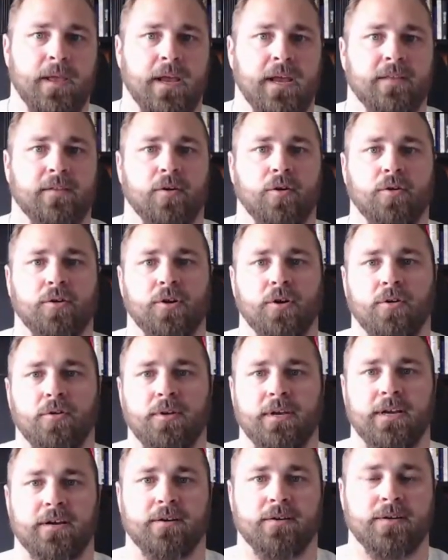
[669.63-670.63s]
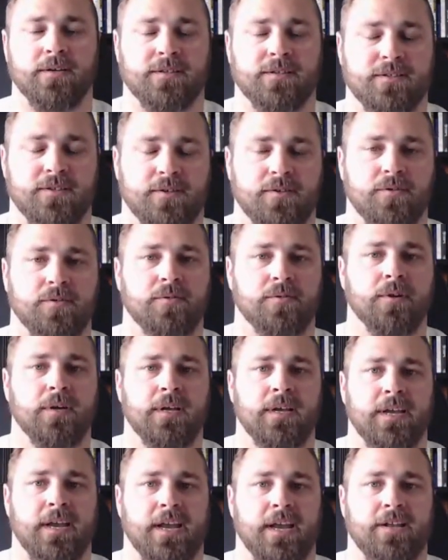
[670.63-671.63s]
And the whole goal here is to,
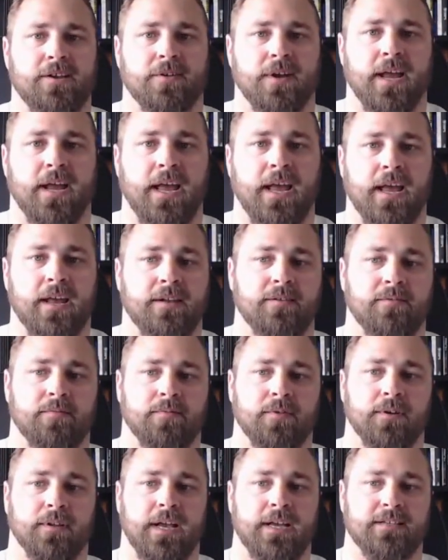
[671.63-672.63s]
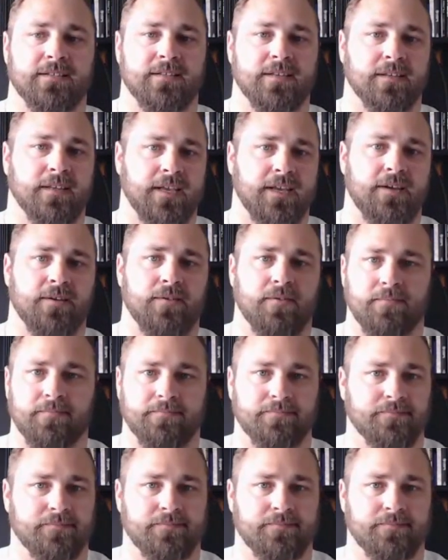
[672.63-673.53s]
in your head, realize that like you don't,